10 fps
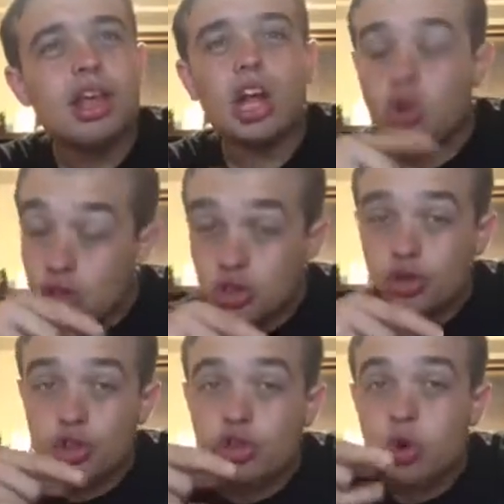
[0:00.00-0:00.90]
Of course,
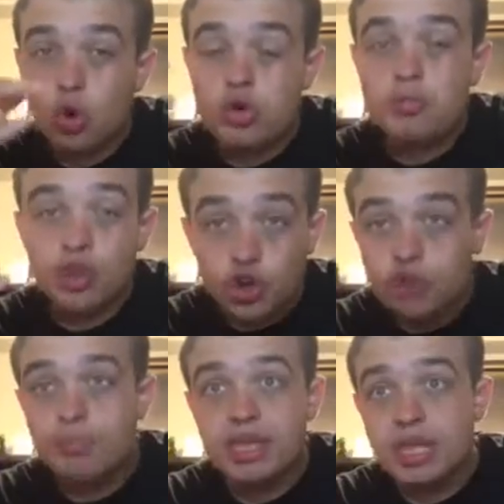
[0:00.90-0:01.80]
Star-Lord
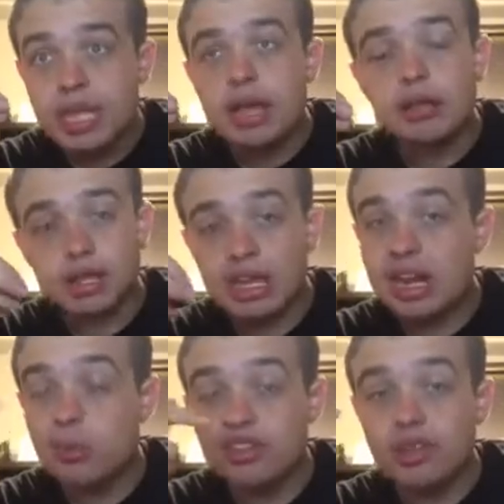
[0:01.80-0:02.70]
could be DLC, and
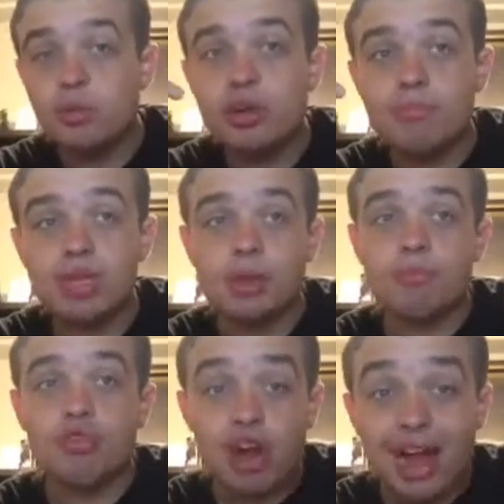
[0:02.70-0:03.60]
I really wouldn't be
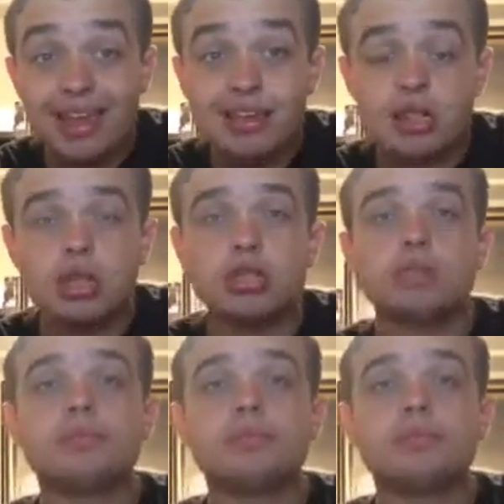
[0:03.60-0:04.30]
surprised.